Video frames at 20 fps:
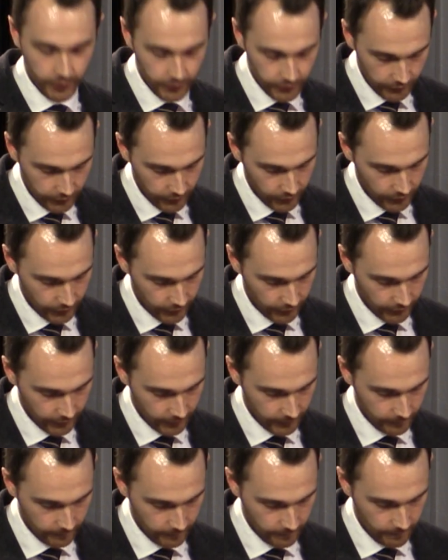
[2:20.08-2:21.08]
to God.
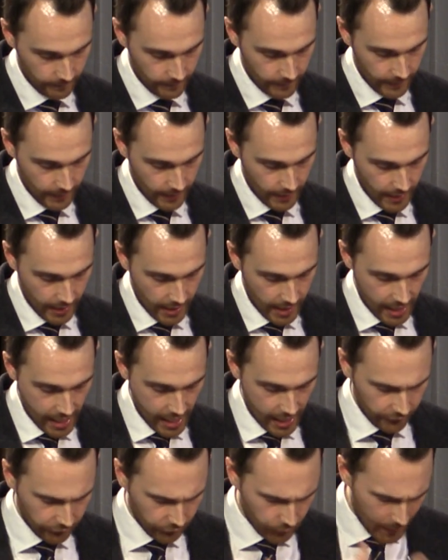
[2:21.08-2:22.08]

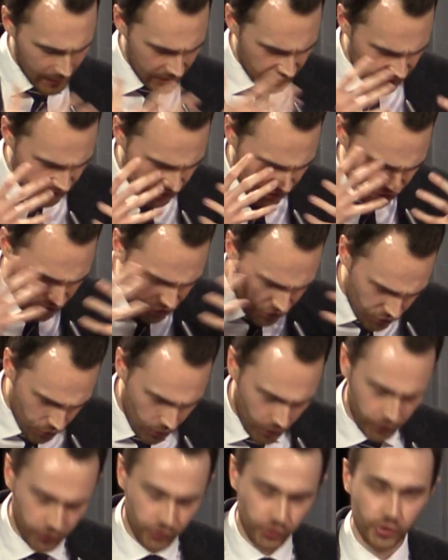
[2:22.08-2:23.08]
And so its
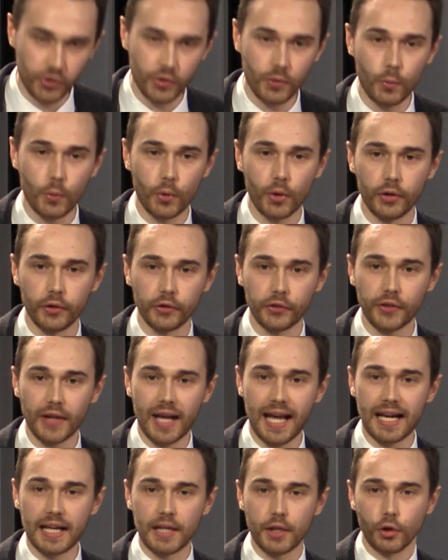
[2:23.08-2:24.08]
destruction was
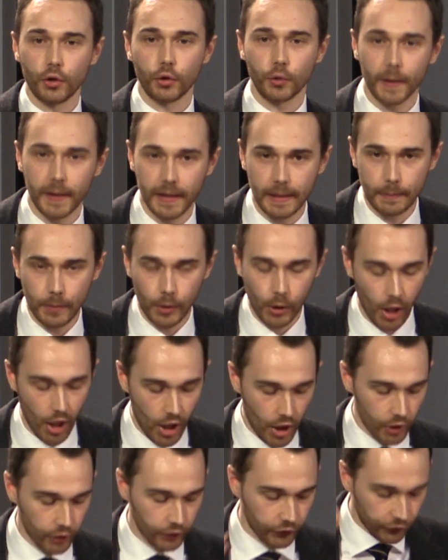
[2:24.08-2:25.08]
an incredible
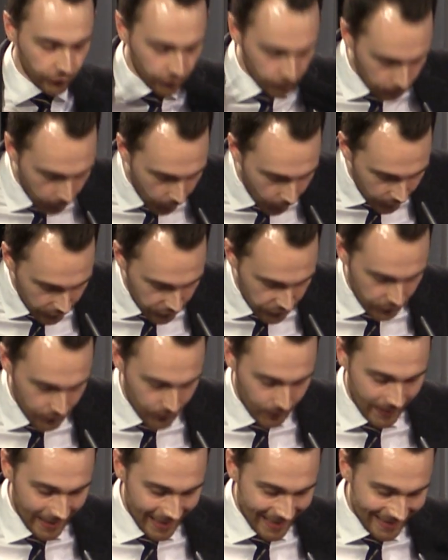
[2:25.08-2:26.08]
spiritual